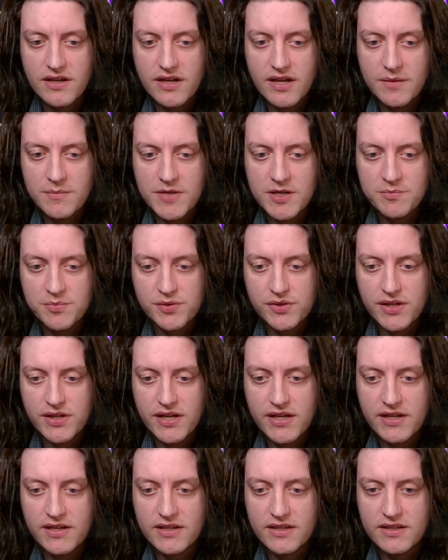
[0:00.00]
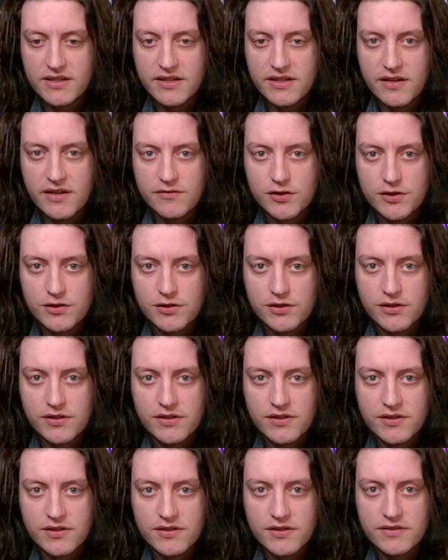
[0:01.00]
I'm going to play a Governor.
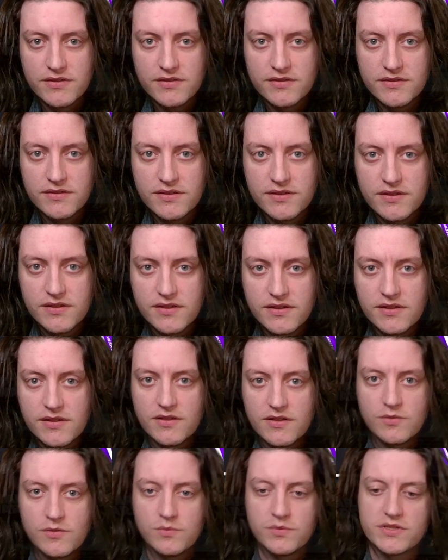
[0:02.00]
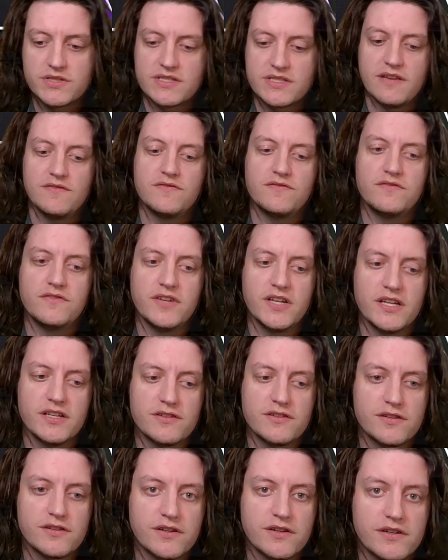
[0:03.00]
We'll say
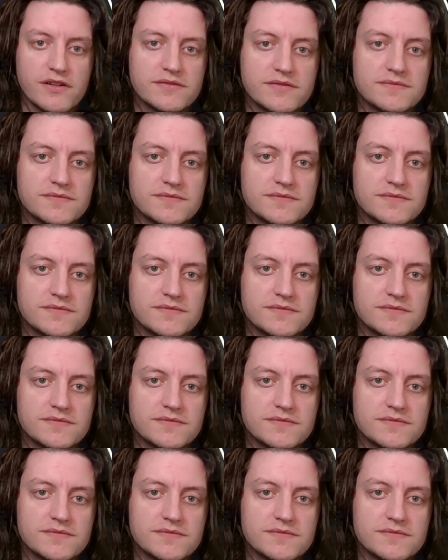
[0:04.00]
Vader.